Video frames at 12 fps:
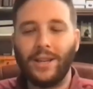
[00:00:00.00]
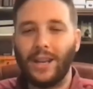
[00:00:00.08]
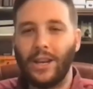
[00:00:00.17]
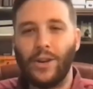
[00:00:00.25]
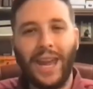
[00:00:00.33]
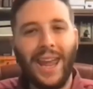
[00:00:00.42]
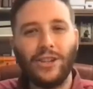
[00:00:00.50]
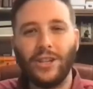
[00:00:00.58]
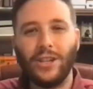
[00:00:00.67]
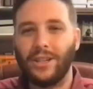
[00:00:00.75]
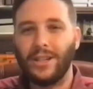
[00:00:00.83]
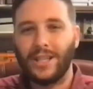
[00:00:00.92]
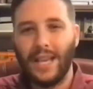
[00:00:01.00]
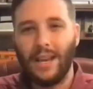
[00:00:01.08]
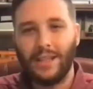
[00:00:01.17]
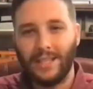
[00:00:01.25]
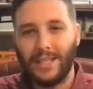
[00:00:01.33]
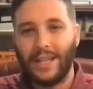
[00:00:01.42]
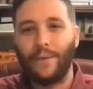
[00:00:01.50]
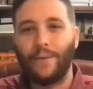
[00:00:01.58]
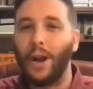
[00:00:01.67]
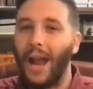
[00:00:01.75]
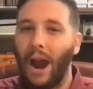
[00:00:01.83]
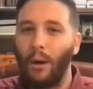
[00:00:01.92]
You can't just sit down for
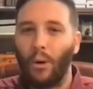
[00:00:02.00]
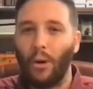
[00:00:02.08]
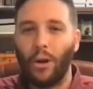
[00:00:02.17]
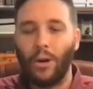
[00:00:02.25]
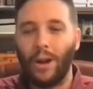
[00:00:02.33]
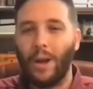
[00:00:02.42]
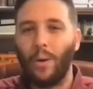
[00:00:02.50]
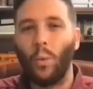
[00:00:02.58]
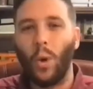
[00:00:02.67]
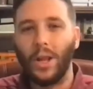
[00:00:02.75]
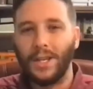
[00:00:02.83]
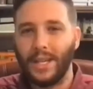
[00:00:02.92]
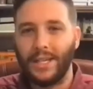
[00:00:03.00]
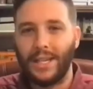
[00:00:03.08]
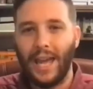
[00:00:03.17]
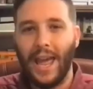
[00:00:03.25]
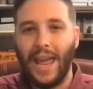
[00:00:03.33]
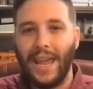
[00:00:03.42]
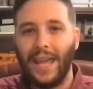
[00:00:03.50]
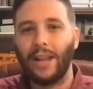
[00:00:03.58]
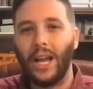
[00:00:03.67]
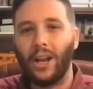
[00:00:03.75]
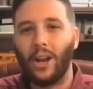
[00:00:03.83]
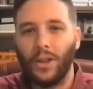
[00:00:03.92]
an hour once a day and
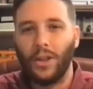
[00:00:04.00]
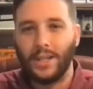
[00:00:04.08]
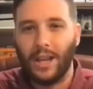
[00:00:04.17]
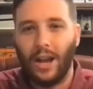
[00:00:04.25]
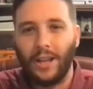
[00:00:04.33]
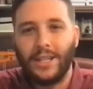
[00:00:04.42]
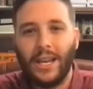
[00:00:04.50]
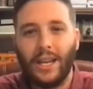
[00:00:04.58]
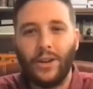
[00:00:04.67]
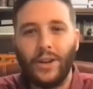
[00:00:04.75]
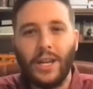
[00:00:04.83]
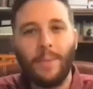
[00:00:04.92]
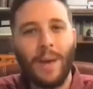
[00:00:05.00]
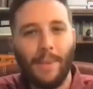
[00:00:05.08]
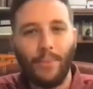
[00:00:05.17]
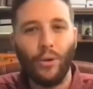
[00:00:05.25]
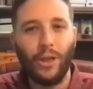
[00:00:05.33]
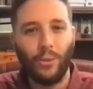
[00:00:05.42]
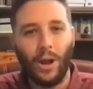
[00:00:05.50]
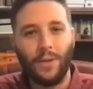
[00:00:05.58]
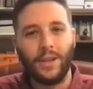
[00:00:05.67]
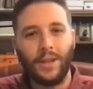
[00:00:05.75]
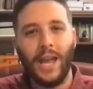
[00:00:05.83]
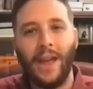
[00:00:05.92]
like all this content. You need to pepper it throughout
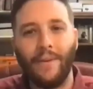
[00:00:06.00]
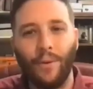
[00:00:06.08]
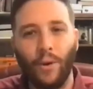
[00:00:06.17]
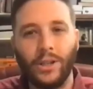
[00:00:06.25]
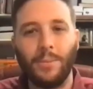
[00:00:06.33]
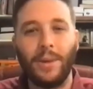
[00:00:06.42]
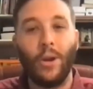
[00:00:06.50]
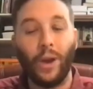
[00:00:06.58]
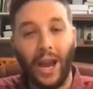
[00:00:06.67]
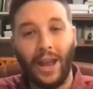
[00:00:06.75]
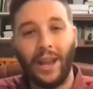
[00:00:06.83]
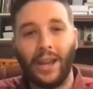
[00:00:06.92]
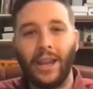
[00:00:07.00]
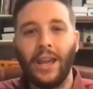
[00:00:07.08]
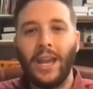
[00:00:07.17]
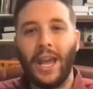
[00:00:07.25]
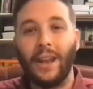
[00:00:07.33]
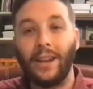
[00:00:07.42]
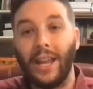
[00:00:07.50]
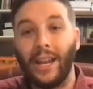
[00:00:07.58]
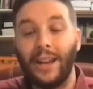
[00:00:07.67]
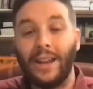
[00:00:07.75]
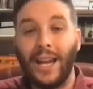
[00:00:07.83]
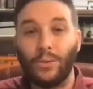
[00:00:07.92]
the day for it to be organic and
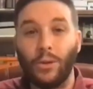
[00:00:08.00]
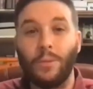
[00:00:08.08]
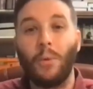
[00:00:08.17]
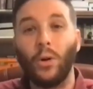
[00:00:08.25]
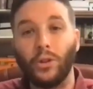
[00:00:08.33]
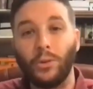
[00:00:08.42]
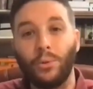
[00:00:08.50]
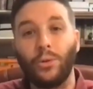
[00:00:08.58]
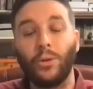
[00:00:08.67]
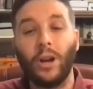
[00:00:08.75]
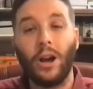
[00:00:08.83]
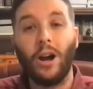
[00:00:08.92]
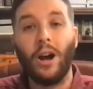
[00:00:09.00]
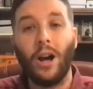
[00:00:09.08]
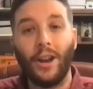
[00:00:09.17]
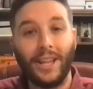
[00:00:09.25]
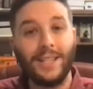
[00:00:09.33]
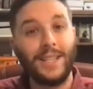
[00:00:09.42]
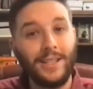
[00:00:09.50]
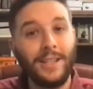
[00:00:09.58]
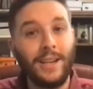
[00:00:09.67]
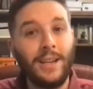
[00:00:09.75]
connect with multiple audiences.